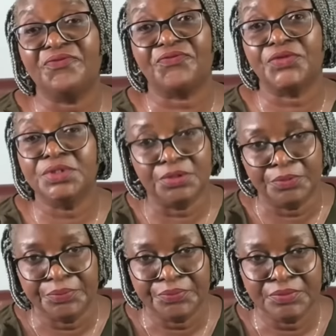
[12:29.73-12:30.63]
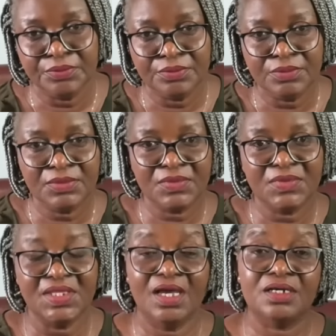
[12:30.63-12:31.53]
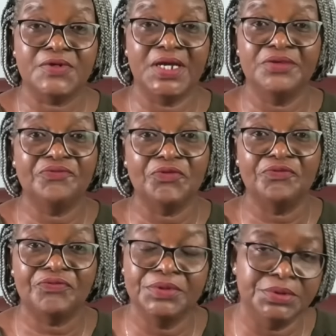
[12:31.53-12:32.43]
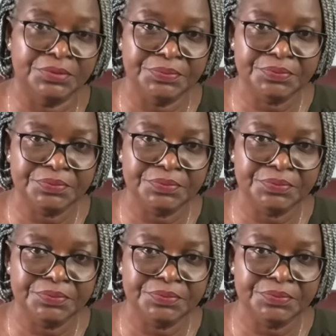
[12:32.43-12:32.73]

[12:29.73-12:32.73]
freedom. They are crying for freedom.